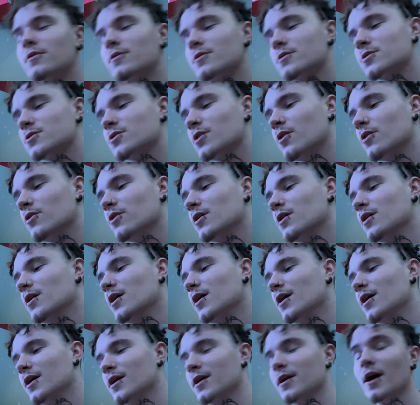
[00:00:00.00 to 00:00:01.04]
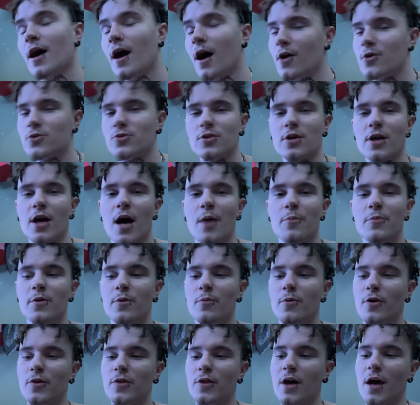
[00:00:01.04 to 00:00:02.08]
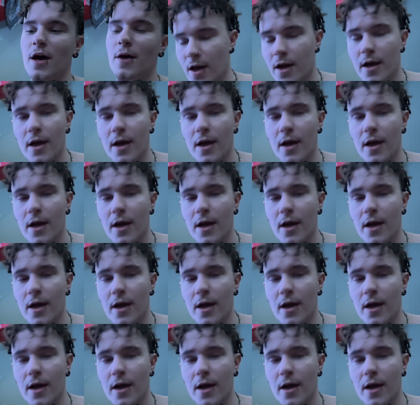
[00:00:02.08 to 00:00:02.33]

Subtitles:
So yeah, I was really happy about that.